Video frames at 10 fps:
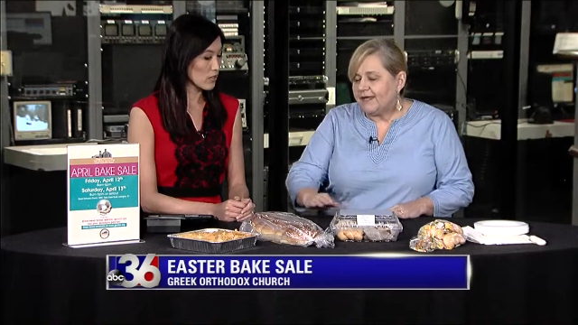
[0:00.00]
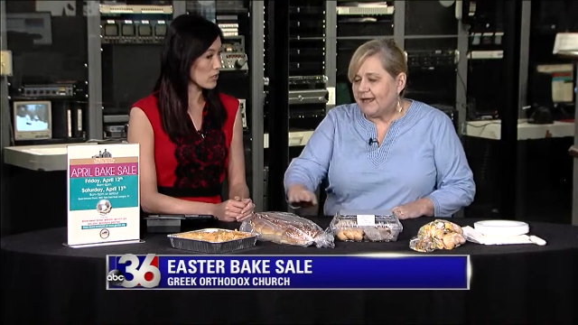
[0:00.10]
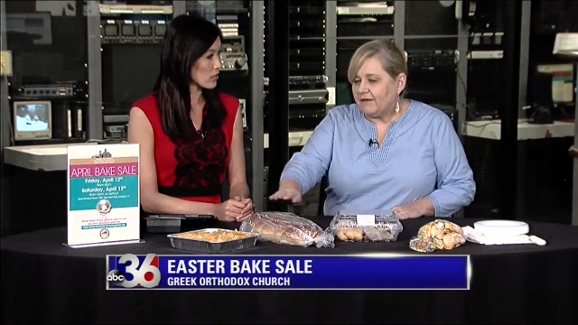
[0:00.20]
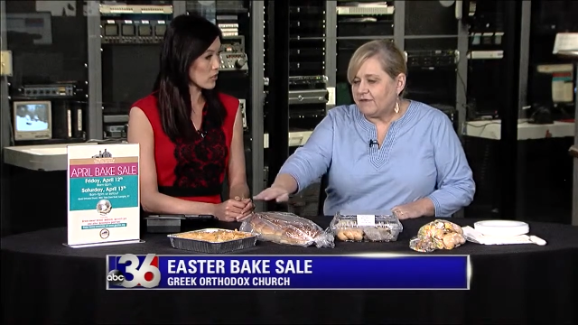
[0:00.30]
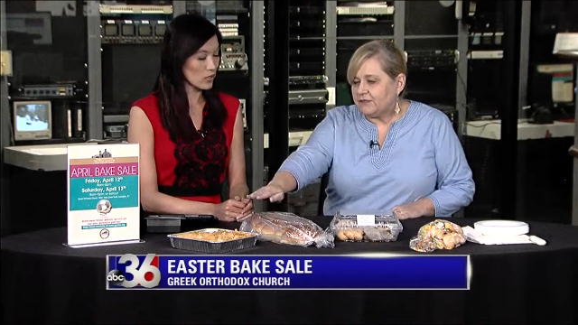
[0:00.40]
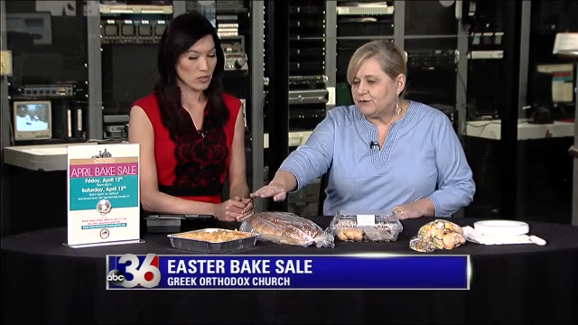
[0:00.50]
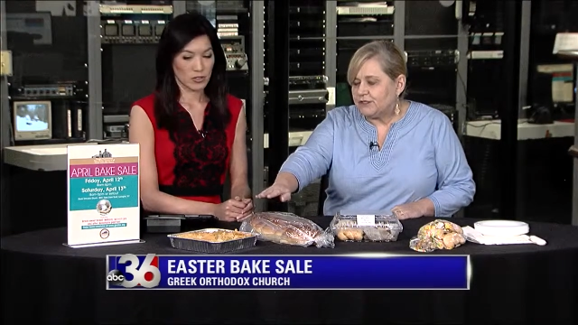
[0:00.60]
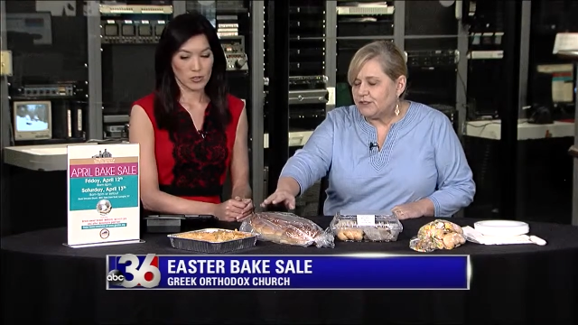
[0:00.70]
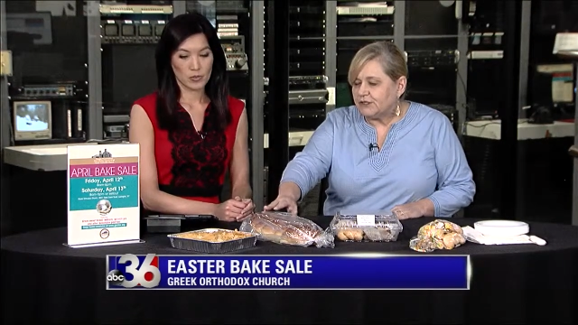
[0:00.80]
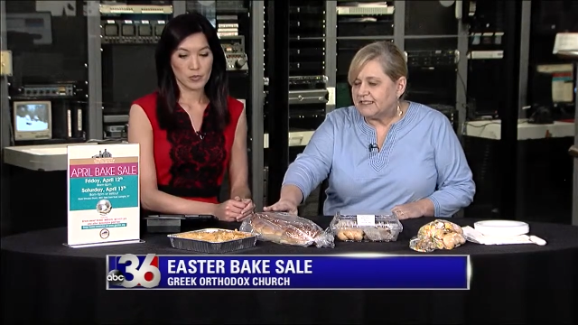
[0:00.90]
Speaker 1: we have a
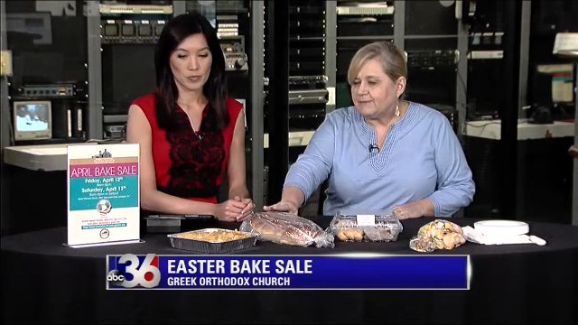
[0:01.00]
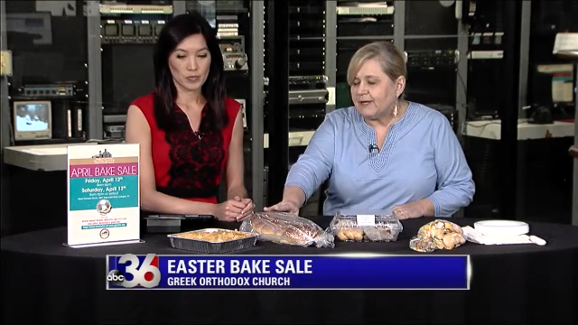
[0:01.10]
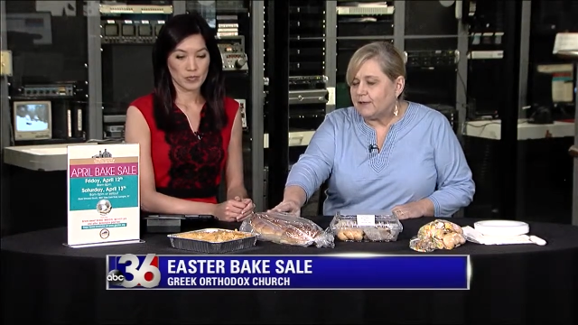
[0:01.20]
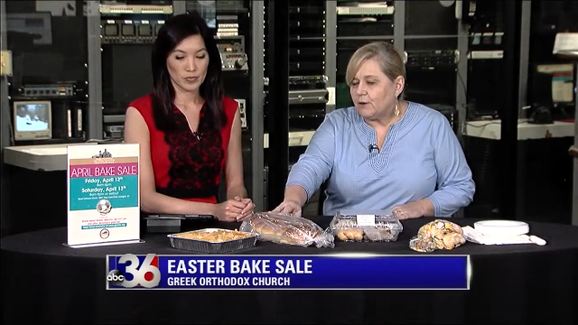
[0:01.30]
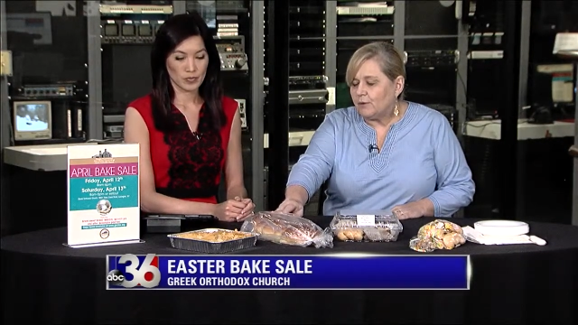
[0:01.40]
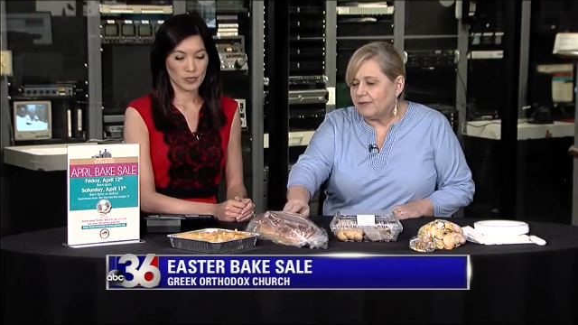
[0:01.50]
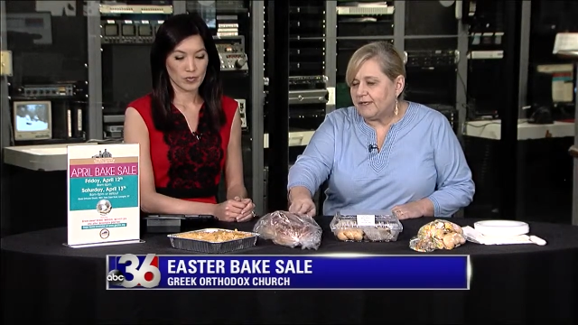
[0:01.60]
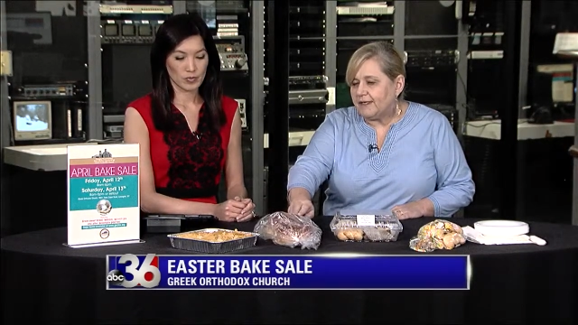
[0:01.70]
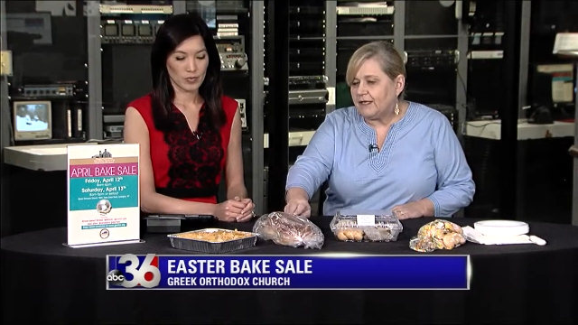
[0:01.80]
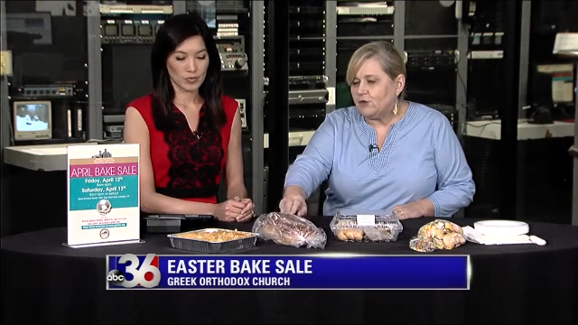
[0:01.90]
traditional
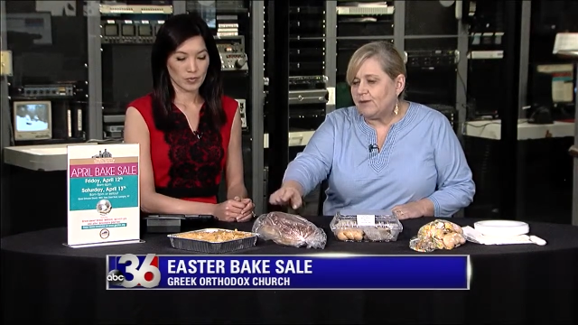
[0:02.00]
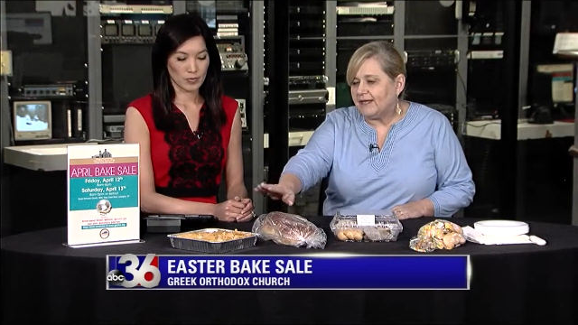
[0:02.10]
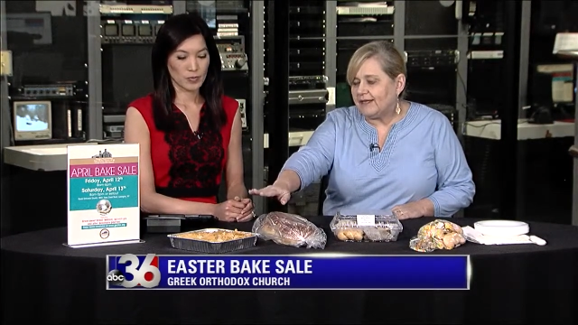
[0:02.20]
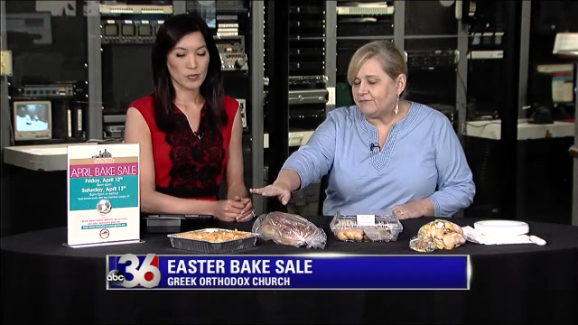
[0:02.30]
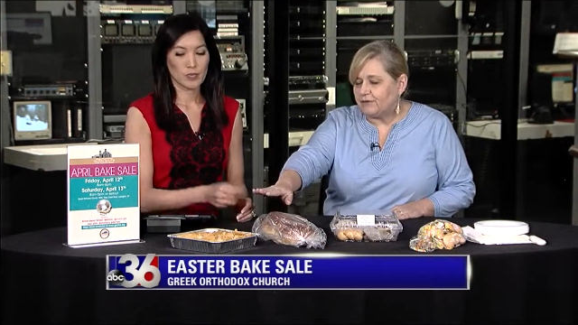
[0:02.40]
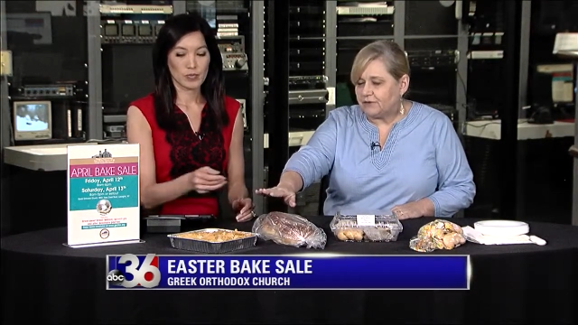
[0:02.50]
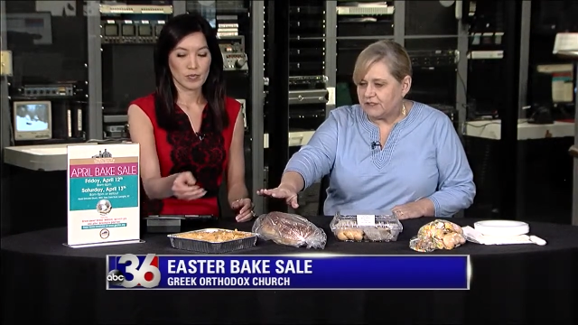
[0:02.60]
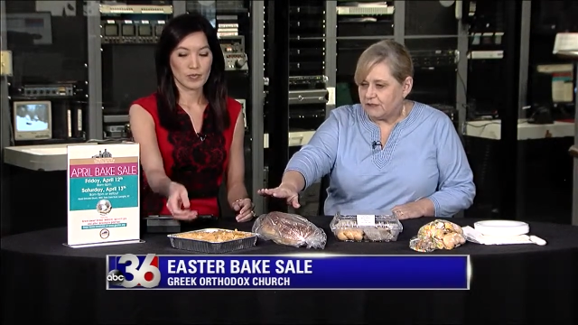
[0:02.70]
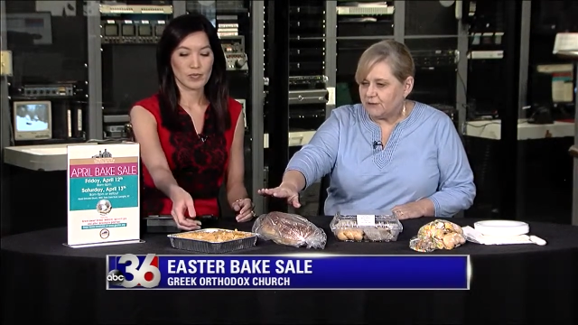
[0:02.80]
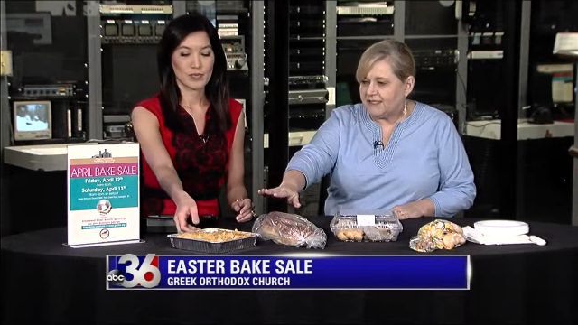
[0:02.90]
spanakopita, and you buy that
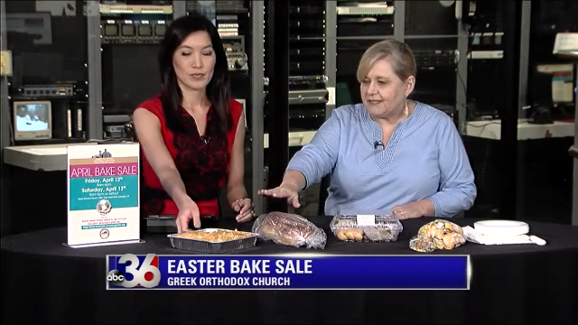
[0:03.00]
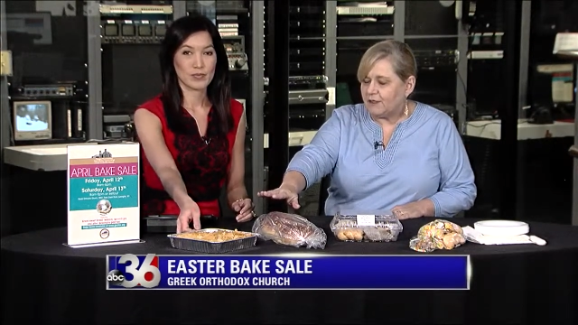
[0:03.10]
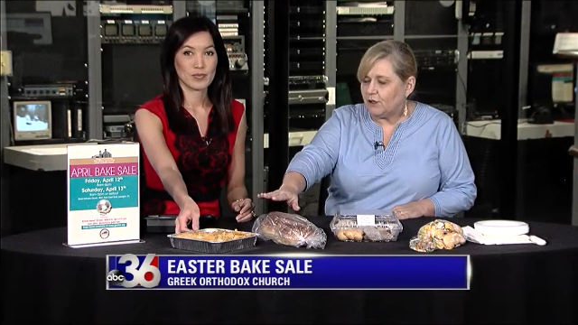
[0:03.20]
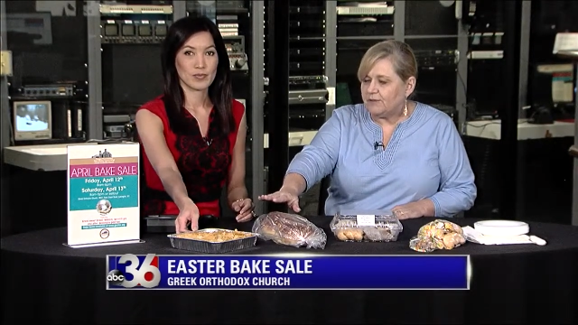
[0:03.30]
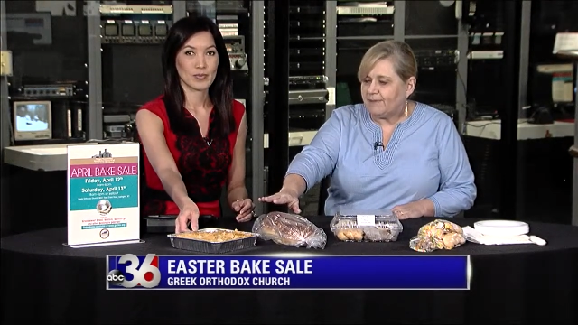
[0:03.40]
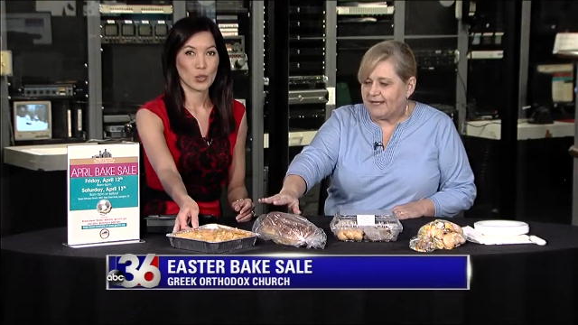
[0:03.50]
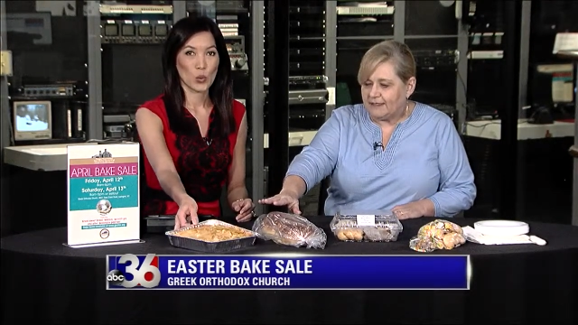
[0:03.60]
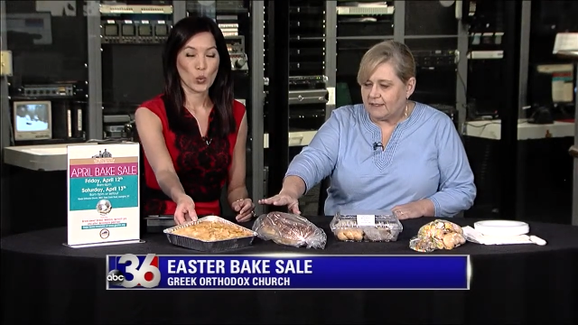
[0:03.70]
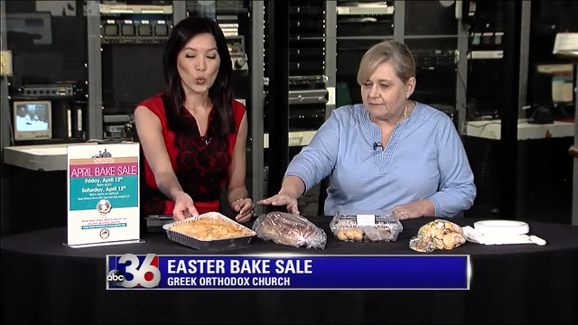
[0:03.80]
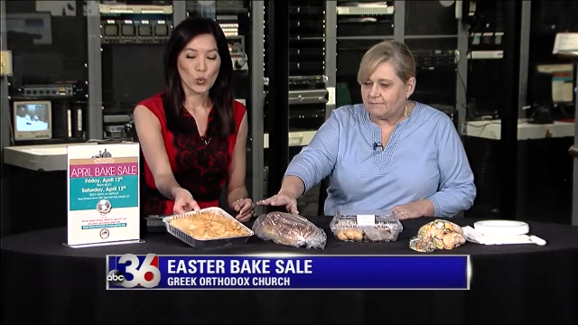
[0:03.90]
frozen, and you take it home and
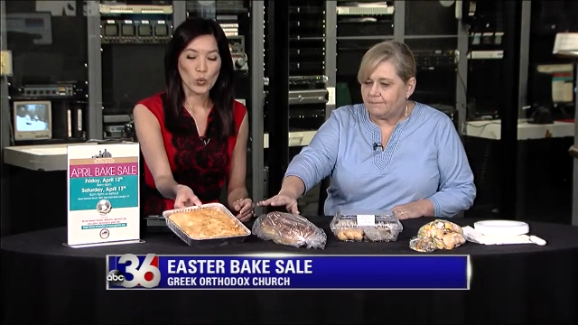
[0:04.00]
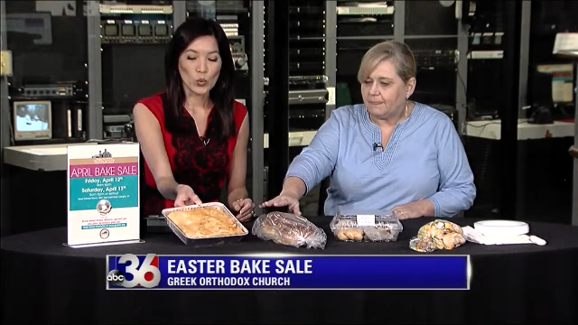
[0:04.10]
bake it.